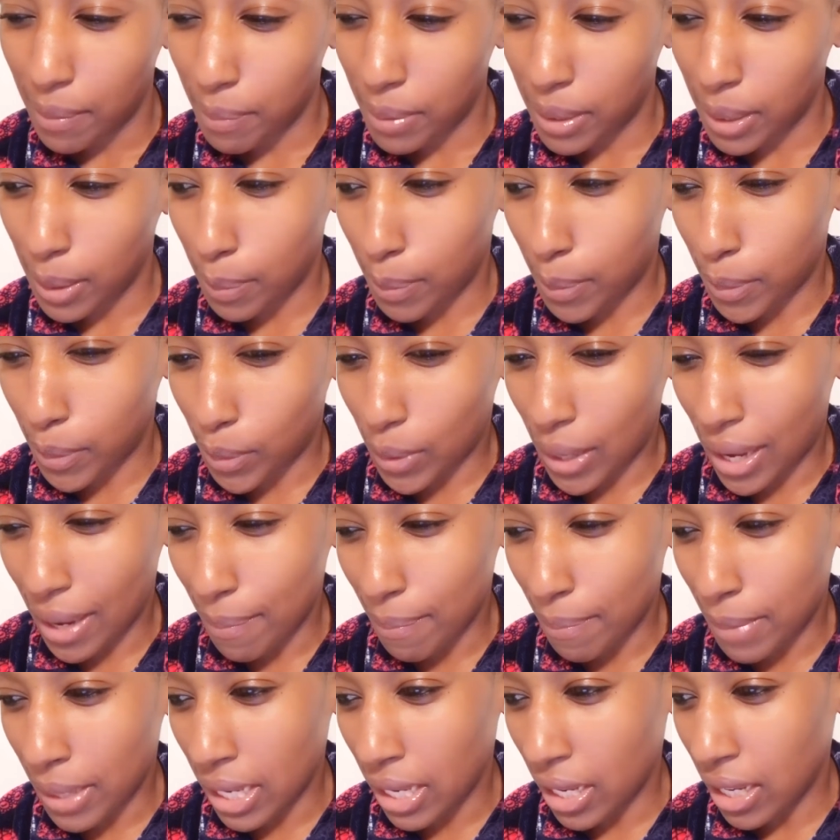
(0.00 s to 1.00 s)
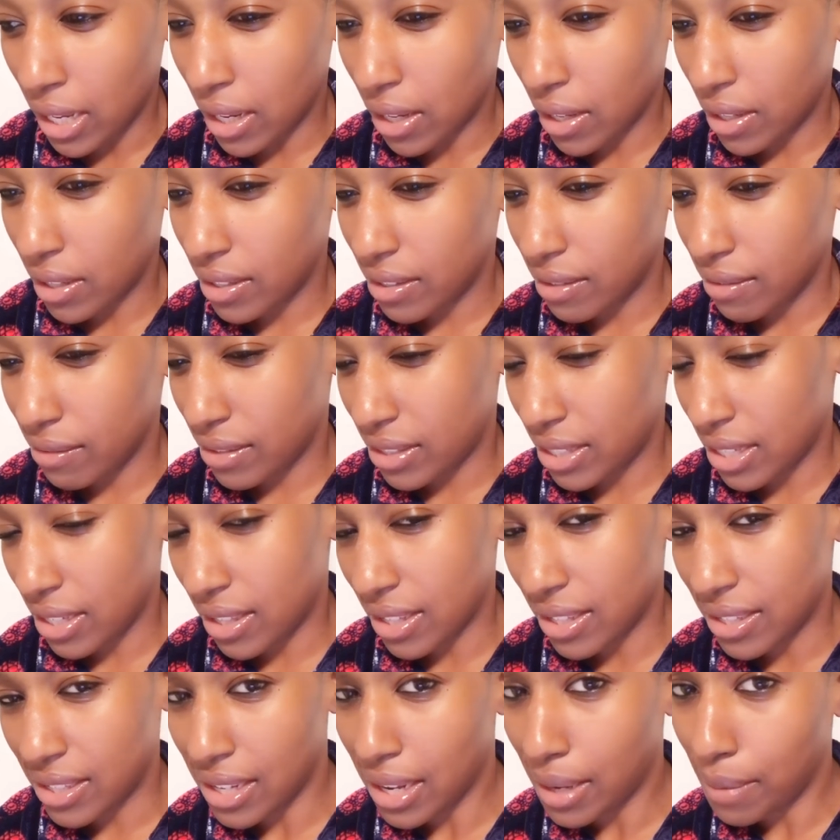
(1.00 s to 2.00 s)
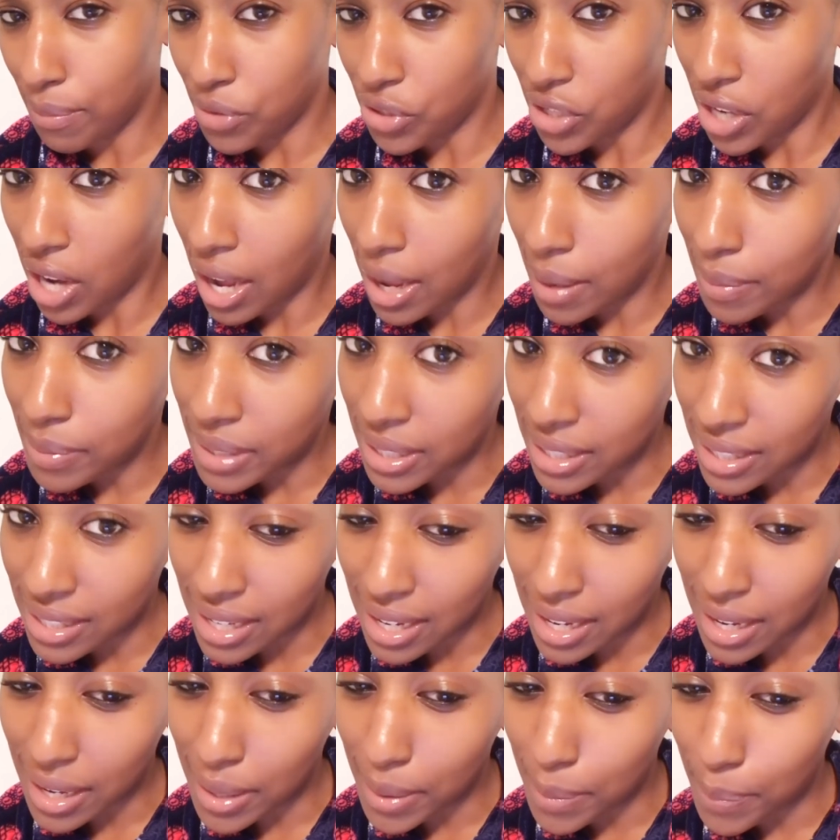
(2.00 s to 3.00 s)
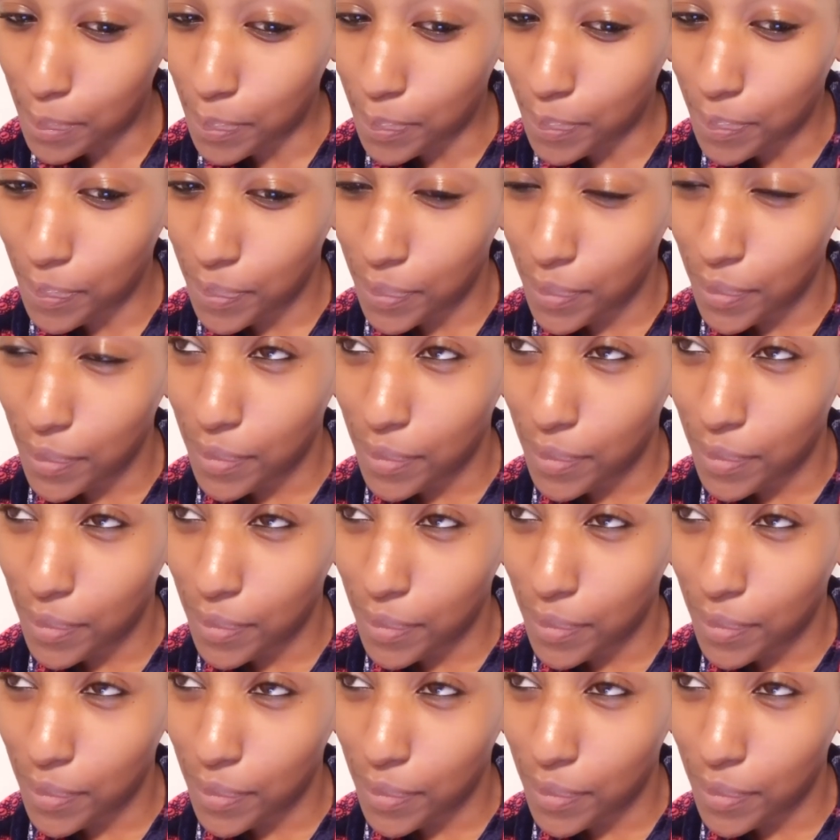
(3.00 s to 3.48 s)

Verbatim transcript: People I meet did the same jobs as him.